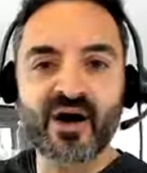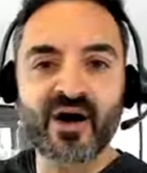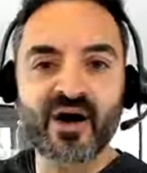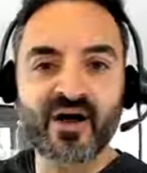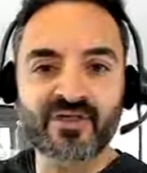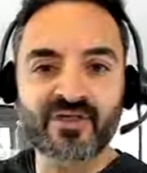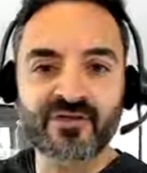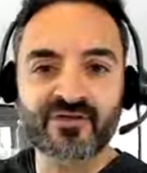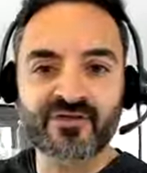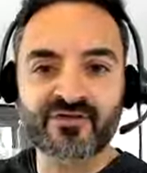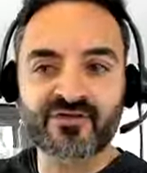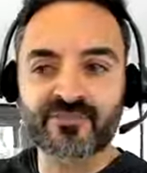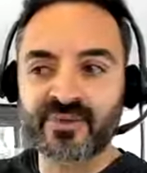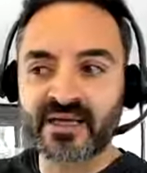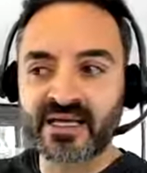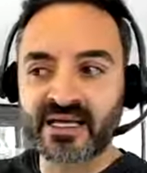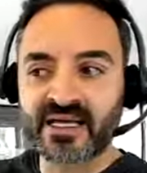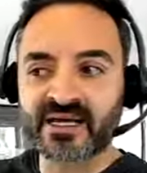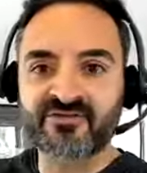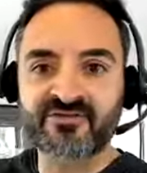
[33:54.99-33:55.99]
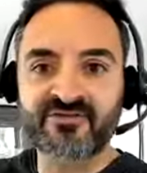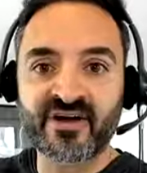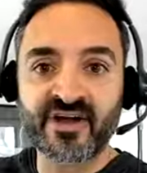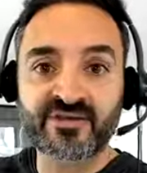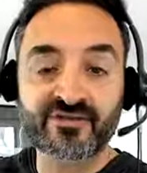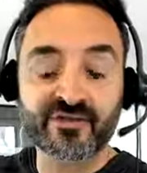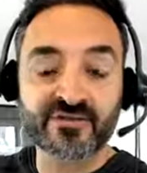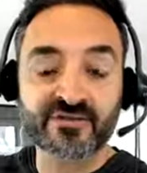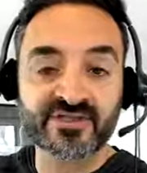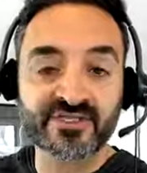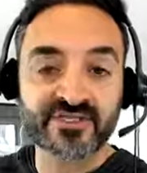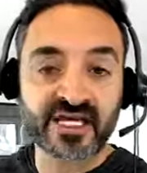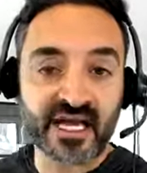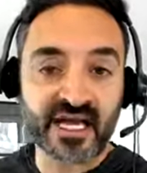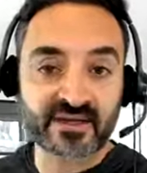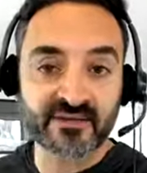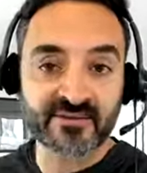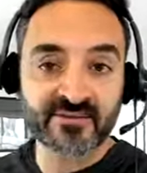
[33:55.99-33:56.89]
others be in a ventral state.